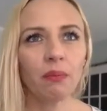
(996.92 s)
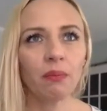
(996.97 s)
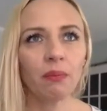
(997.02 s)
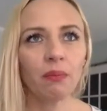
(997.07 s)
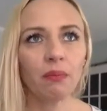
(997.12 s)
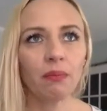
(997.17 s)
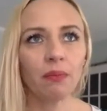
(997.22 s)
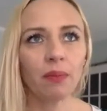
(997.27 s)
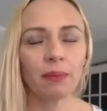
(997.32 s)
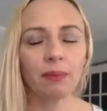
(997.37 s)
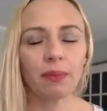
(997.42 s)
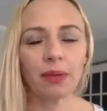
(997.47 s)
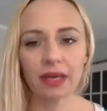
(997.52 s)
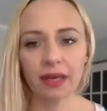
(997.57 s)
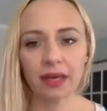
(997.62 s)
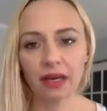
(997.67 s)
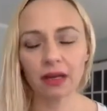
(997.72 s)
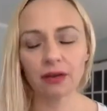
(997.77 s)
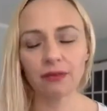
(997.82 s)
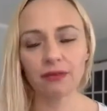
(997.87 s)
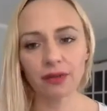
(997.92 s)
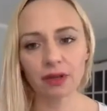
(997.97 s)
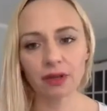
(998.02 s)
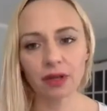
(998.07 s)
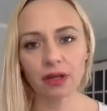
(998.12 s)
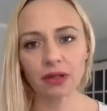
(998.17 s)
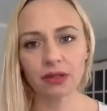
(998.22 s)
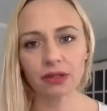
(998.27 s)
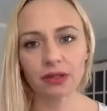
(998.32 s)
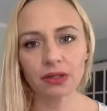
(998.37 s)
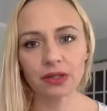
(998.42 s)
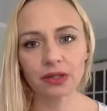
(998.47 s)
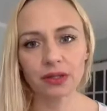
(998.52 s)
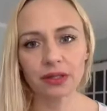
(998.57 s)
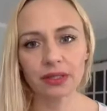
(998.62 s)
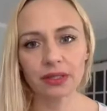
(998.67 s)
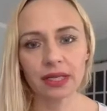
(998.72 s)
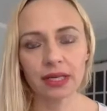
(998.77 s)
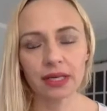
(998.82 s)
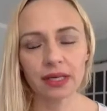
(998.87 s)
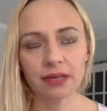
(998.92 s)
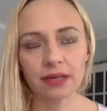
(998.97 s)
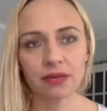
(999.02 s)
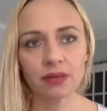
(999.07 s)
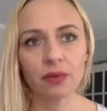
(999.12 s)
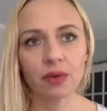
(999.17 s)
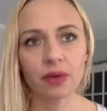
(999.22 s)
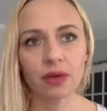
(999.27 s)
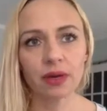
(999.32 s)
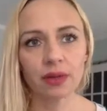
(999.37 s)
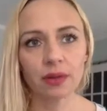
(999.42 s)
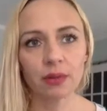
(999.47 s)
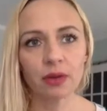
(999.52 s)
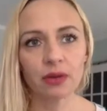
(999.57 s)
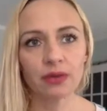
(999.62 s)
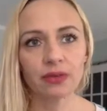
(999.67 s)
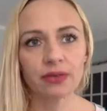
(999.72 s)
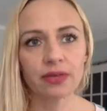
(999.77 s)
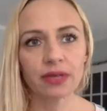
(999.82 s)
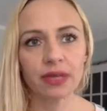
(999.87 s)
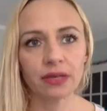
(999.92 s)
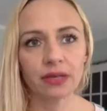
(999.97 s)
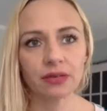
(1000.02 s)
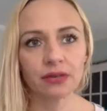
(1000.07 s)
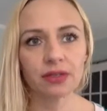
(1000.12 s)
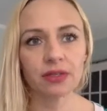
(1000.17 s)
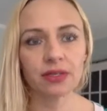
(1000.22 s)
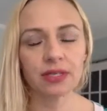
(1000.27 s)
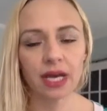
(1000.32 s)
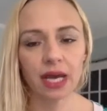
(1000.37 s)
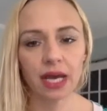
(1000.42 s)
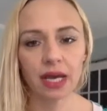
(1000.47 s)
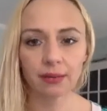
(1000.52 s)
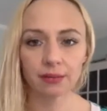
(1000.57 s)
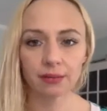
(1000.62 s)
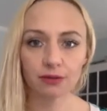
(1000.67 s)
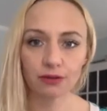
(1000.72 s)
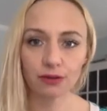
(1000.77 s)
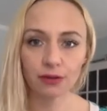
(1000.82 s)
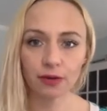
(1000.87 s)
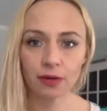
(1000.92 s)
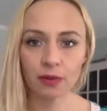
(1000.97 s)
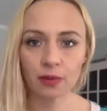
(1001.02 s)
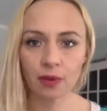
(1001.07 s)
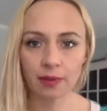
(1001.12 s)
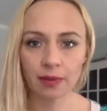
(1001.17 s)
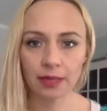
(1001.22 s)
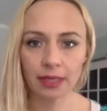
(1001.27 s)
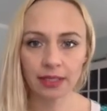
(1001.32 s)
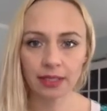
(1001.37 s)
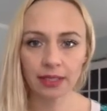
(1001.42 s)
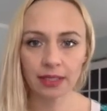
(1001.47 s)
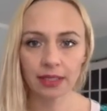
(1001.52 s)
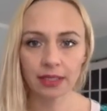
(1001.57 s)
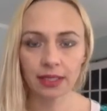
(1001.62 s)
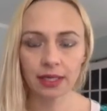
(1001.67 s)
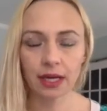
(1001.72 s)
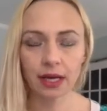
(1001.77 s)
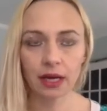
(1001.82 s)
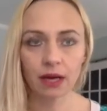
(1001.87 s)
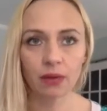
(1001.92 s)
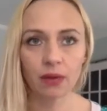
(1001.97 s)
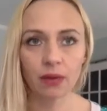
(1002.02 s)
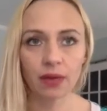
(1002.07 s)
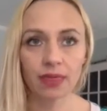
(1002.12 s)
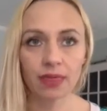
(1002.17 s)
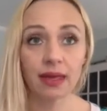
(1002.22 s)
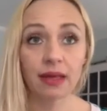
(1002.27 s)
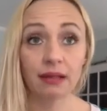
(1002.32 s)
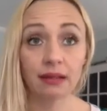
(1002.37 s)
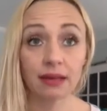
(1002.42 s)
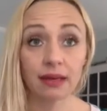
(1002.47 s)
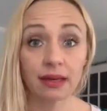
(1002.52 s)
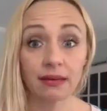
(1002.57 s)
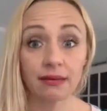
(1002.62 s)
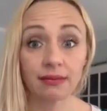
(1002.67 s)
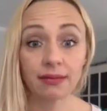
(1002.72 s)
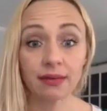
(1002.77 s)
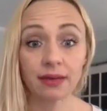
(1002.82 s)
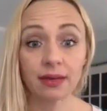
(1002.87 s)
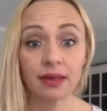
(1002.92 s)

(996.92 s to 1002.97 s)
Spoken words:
But be careful also. It's one of the most dangerous times for a woman when they leave.